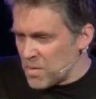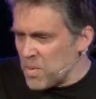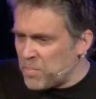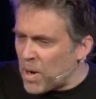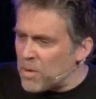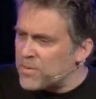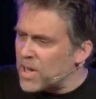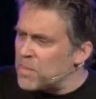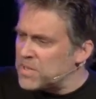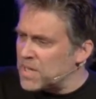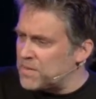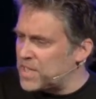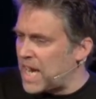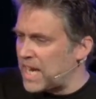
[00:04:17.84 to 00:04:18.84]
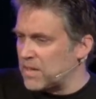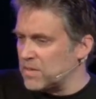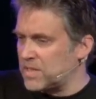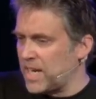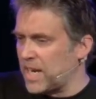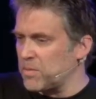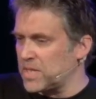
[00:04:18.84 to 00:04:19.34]
but both times I've
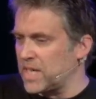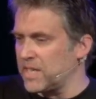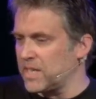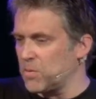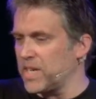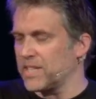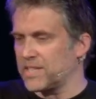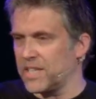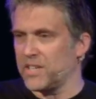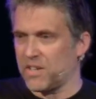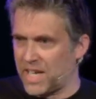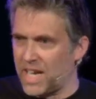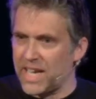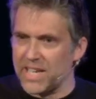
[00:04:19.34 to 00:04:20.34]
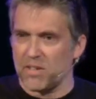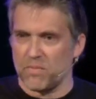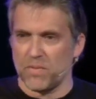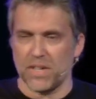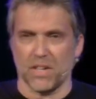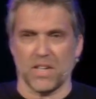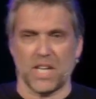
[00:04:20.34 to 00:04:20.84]
checked, checked with Jane in the week and said, You okay? You're
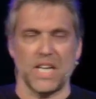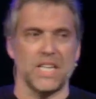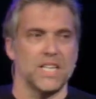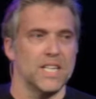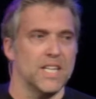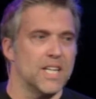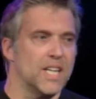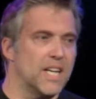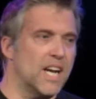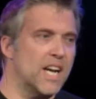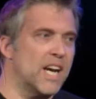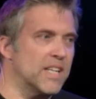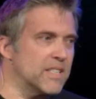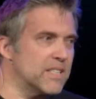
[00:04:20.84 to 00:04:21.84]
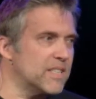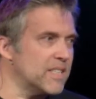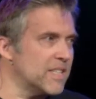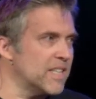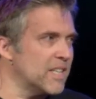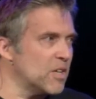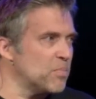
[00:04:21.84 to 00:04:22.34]
feeling okay? And,
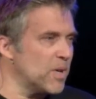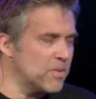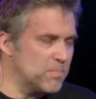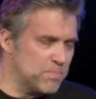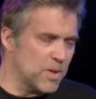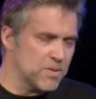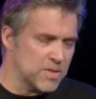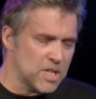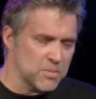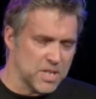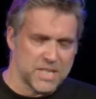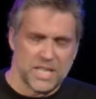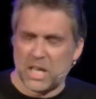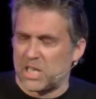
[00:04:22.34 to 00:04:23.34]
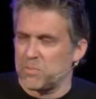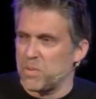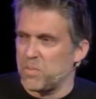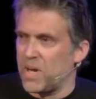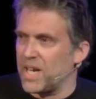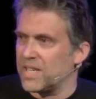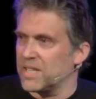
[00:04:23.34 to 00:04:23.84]
you know, both, both times she's texted me
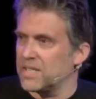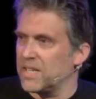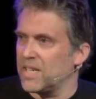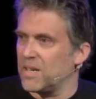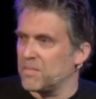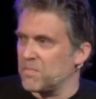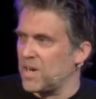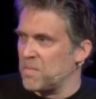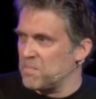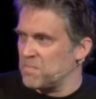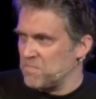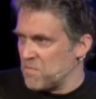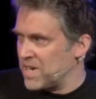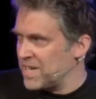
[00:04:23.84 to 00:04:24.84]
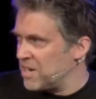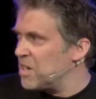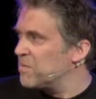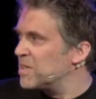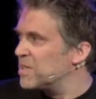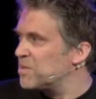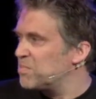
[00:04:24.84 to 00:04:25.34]
back and said, I'm, I'm really
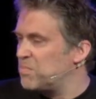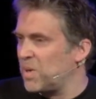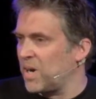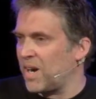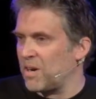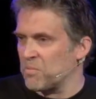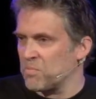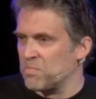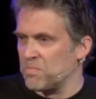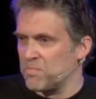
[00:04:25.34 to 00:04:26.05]
nervous, but I